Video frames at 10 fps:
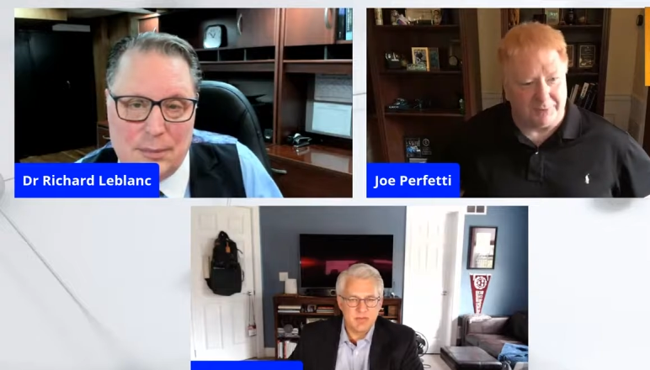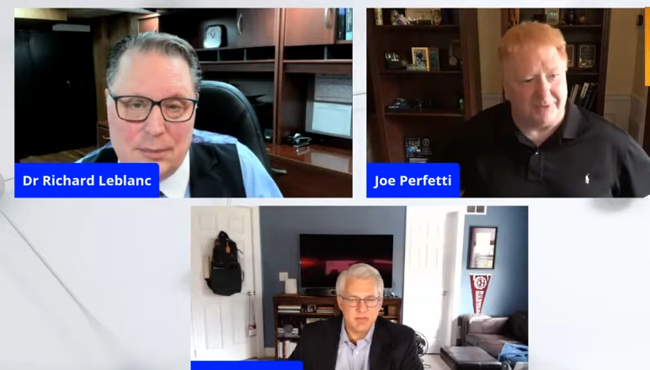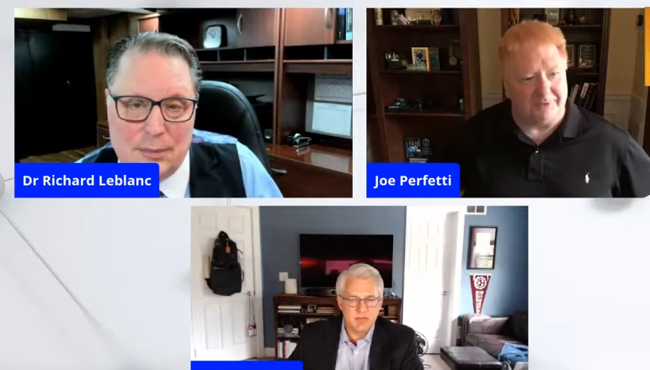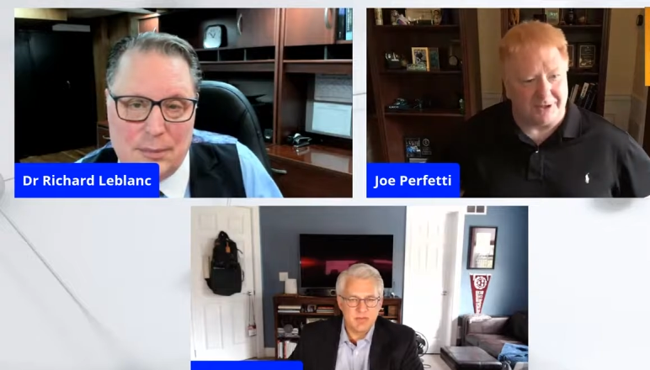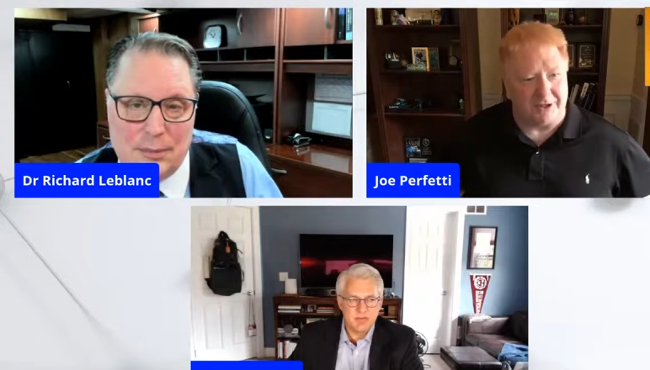Speaker 1: if we
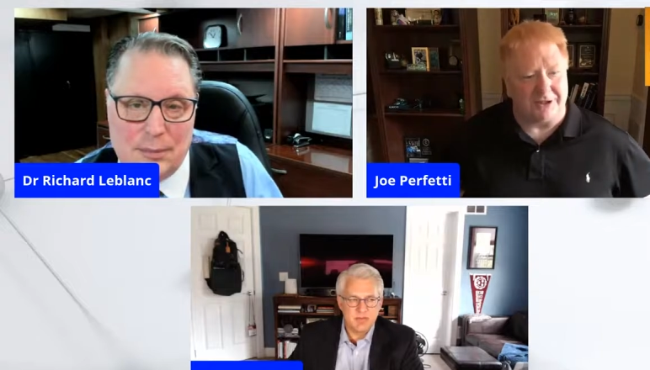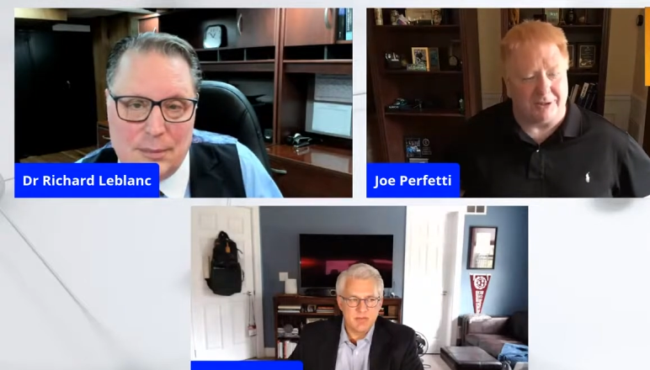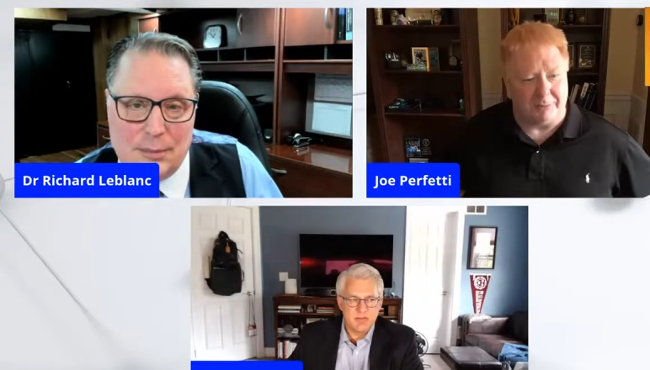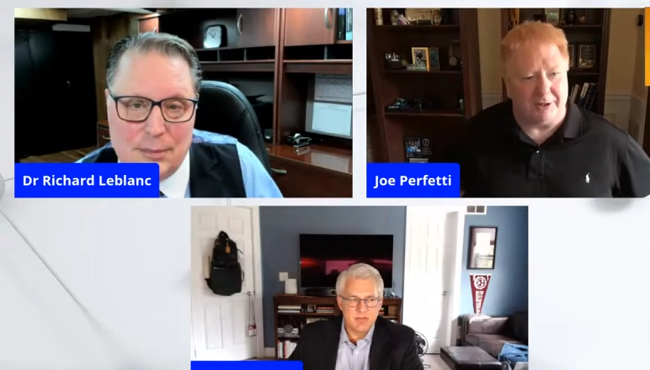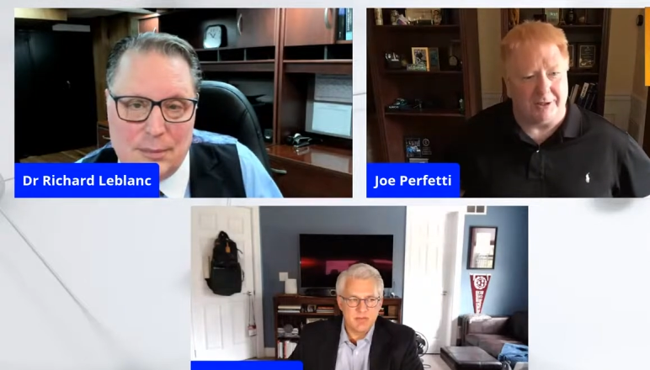have to start
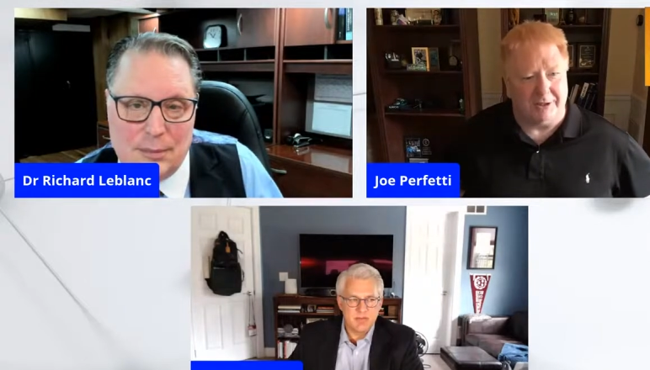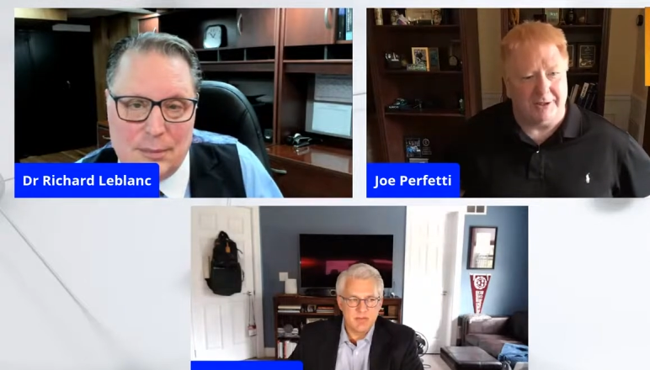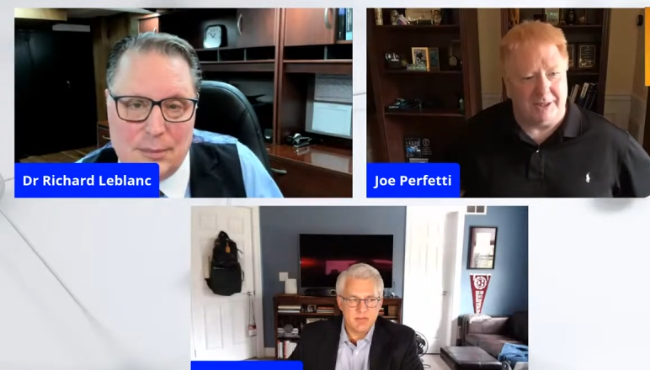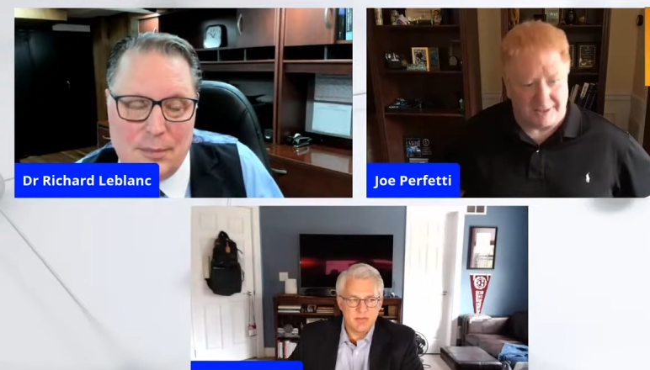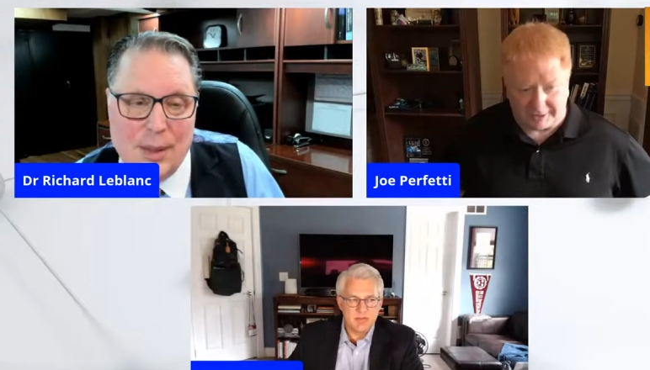somewhere.
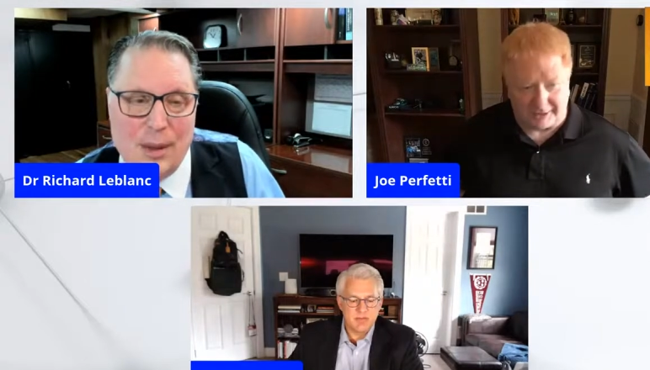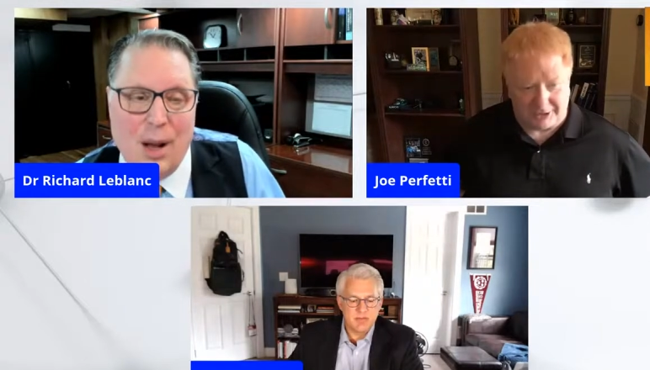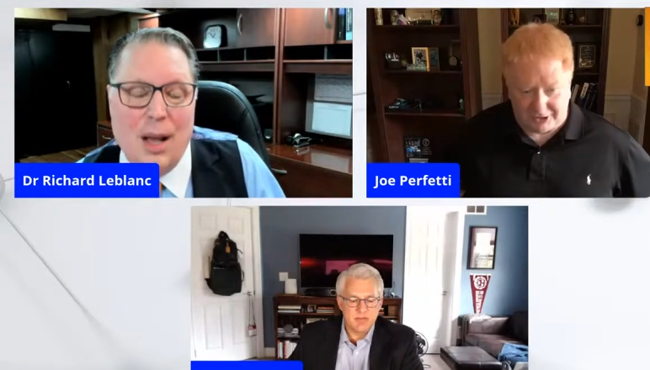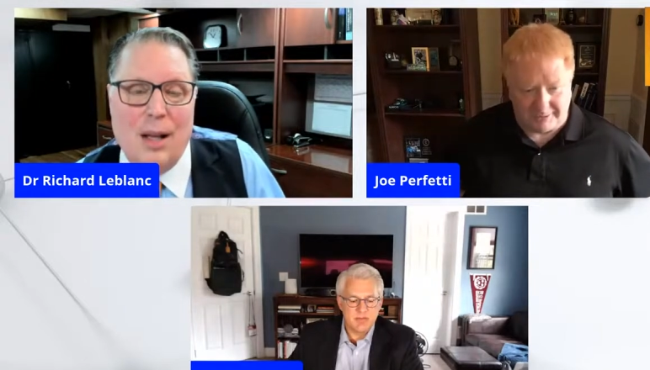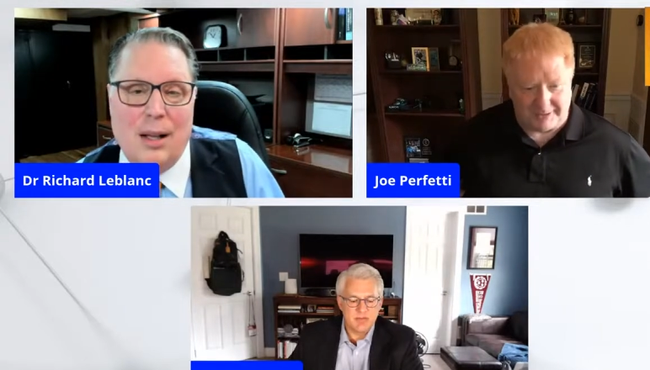Is it like a
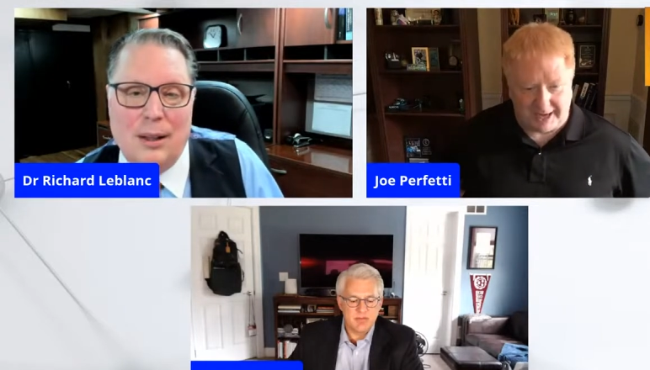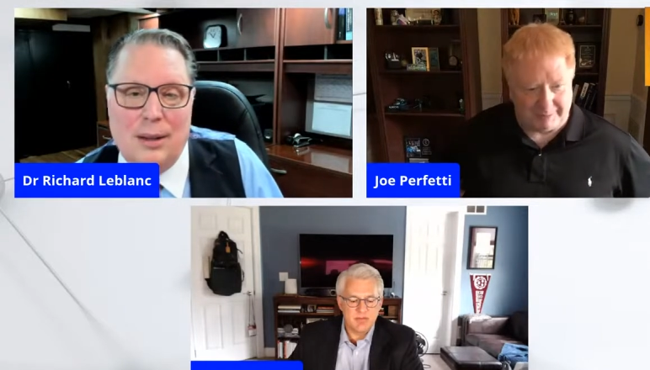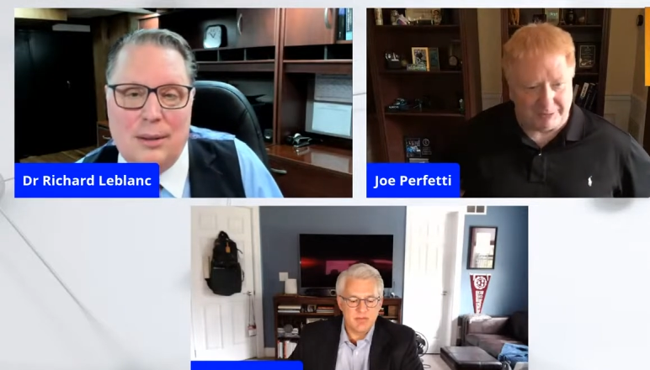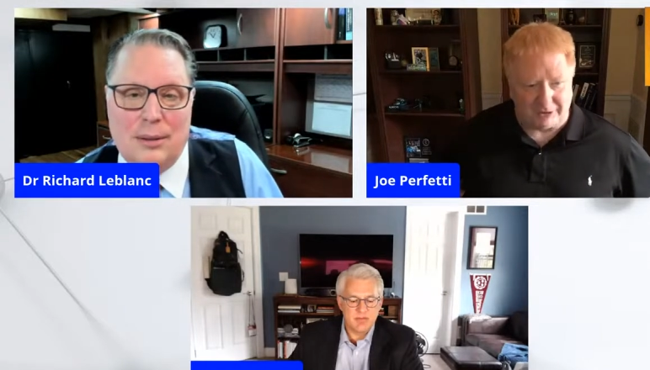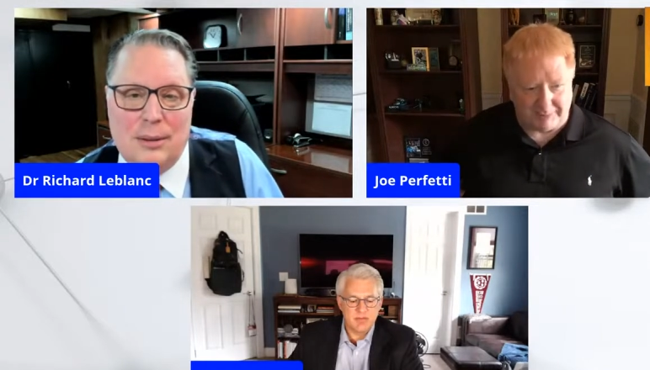human
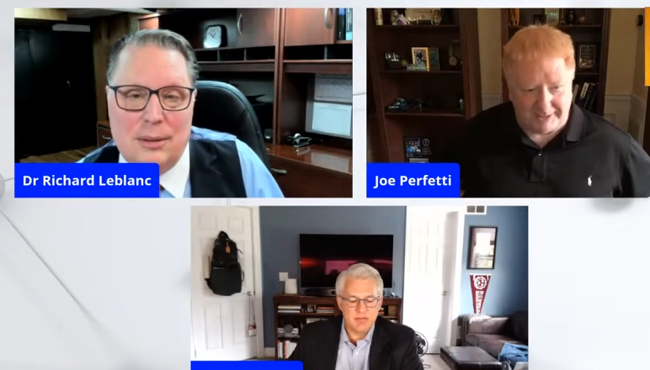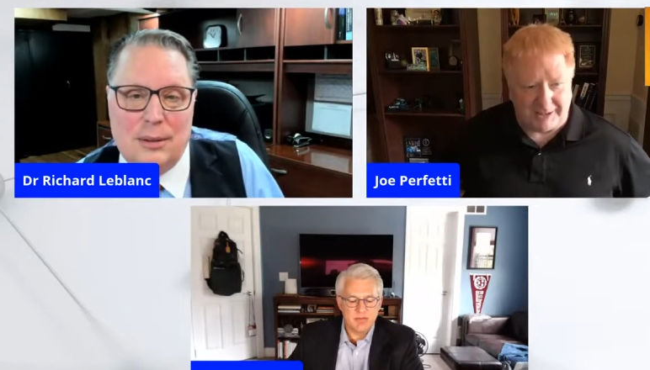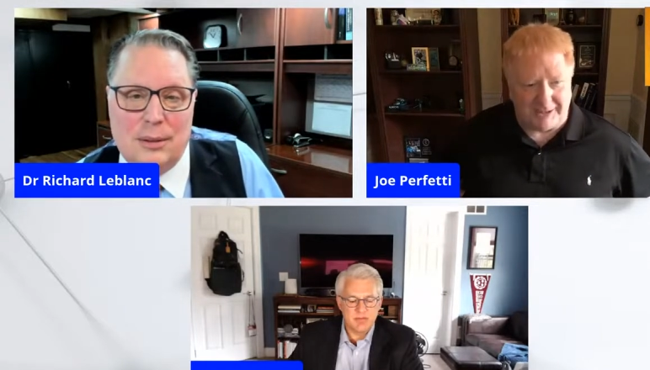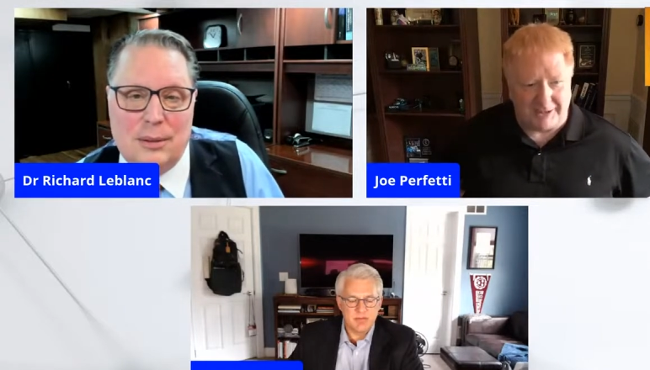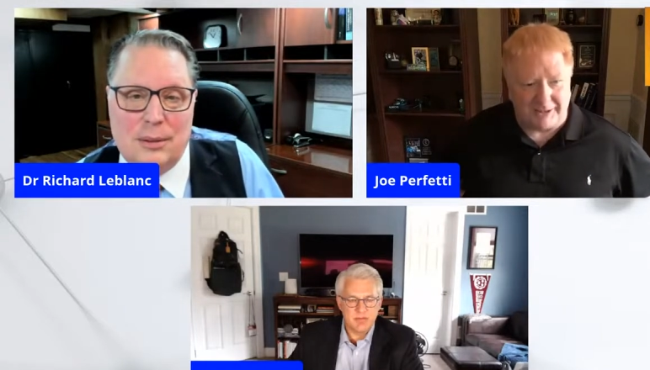capital
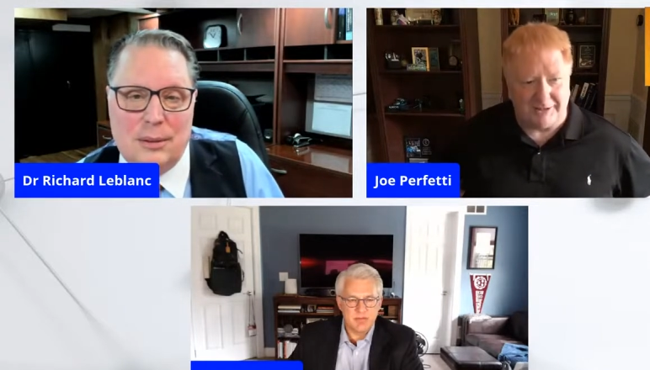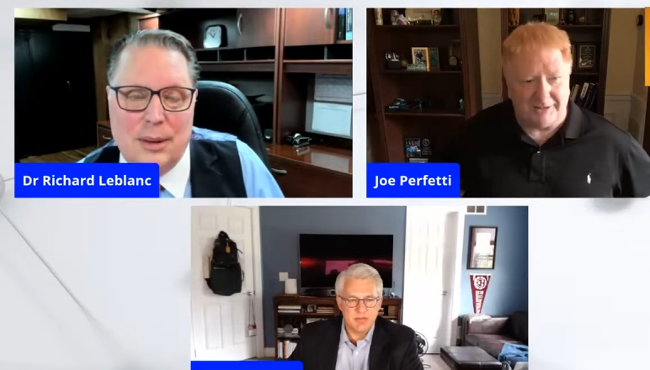committee?